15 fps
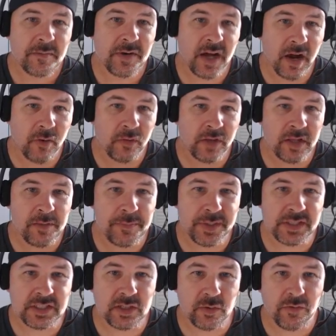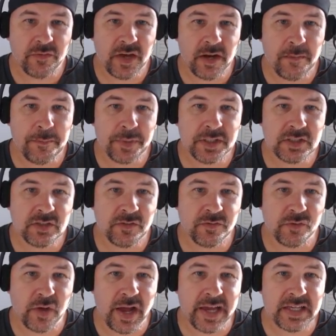Not really a big deal. We've got a bunch of
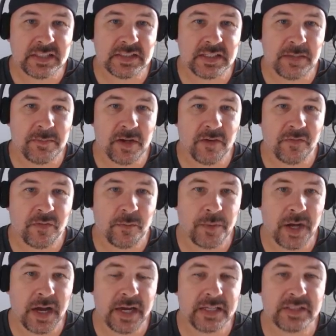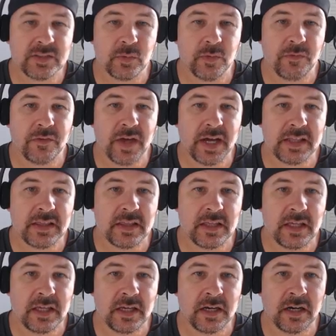dragons coming up from behind, so we've got the